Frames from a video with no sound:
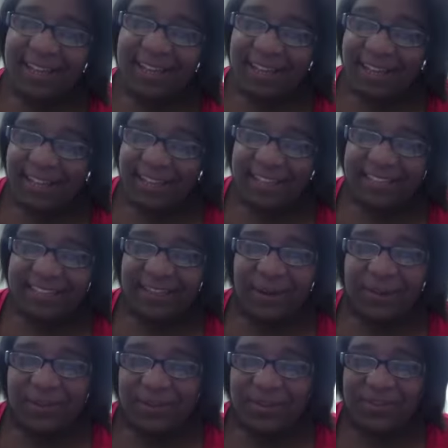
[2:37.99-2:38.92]
that's how
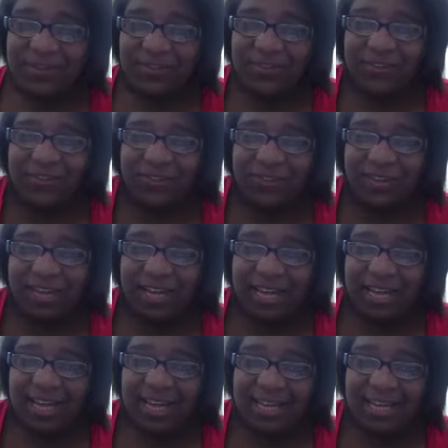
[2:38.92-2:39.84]
beautiful
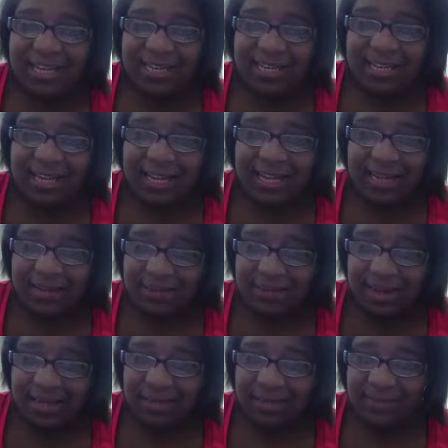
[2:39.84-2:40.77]
and and
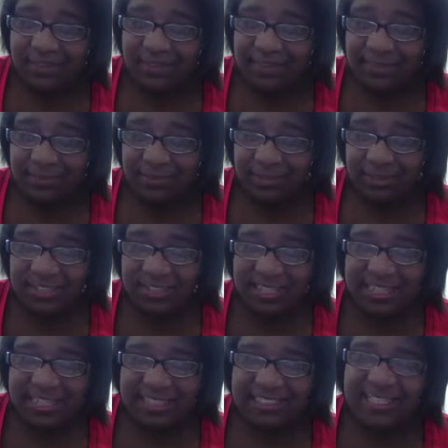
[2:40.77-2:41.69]
magnificent music
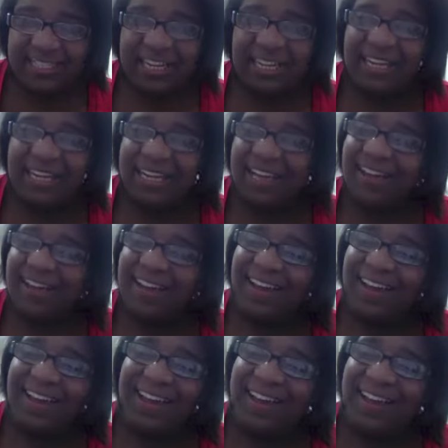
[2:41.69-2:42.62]
is and i
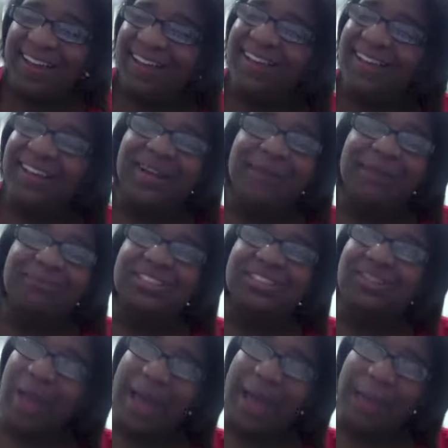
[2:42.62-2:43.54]
i am
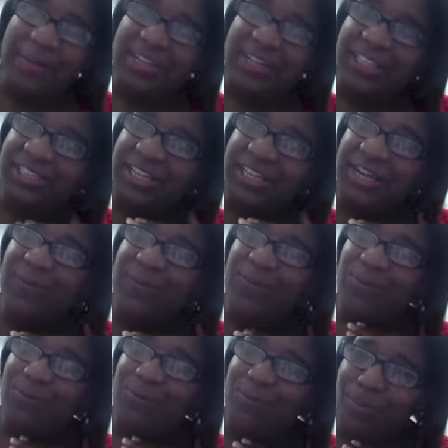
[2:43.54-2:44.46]
so happy to share
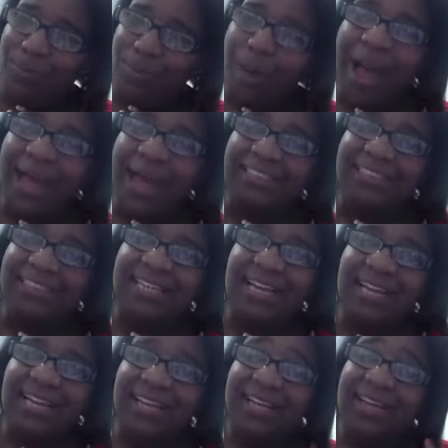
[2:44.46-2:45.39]
my
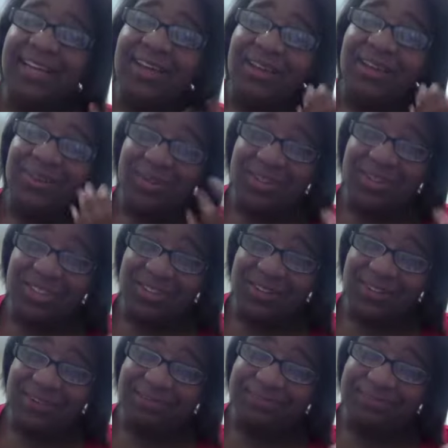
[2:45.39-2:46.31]
talent with you